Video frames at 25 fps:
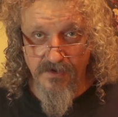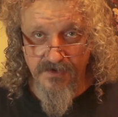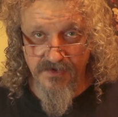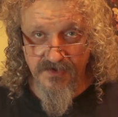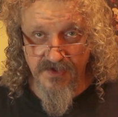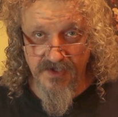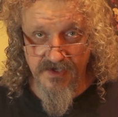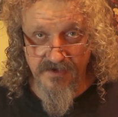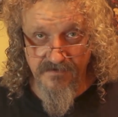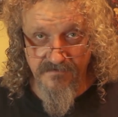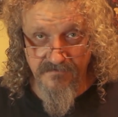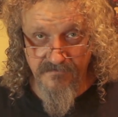
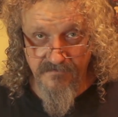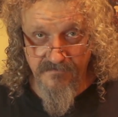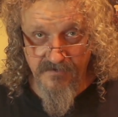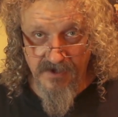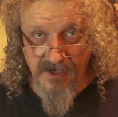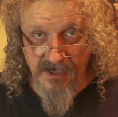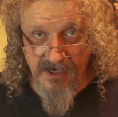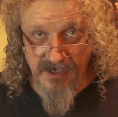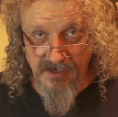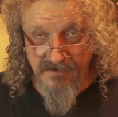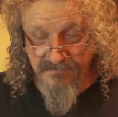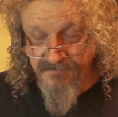instead of
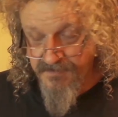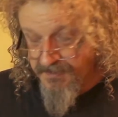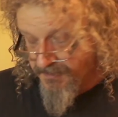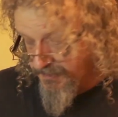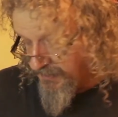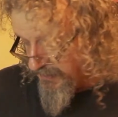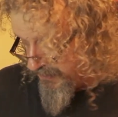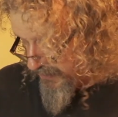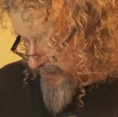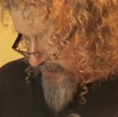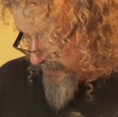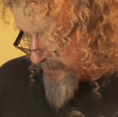5
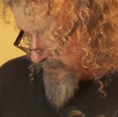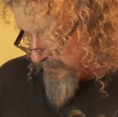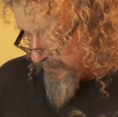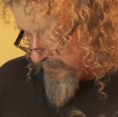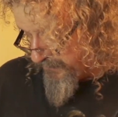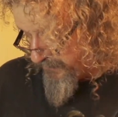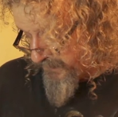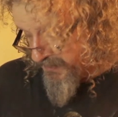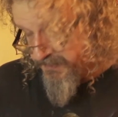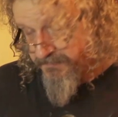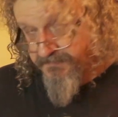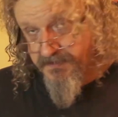
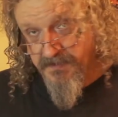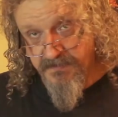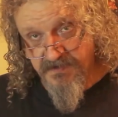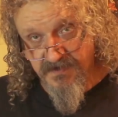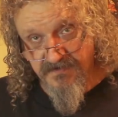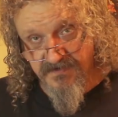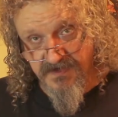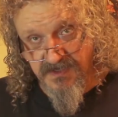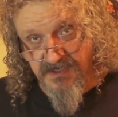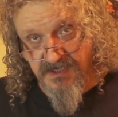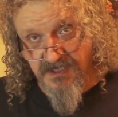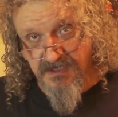might be a bit
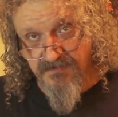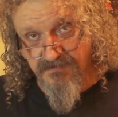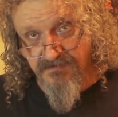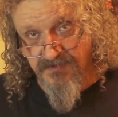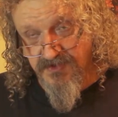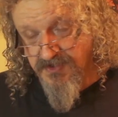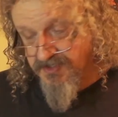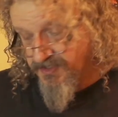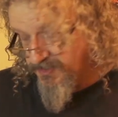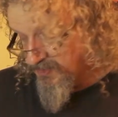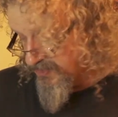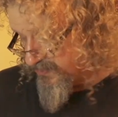of a game
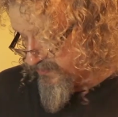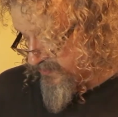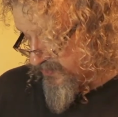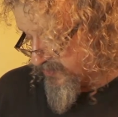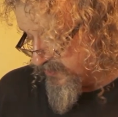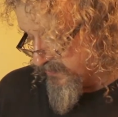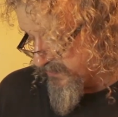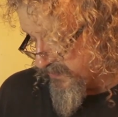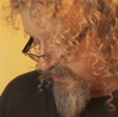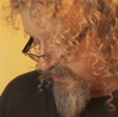changer in some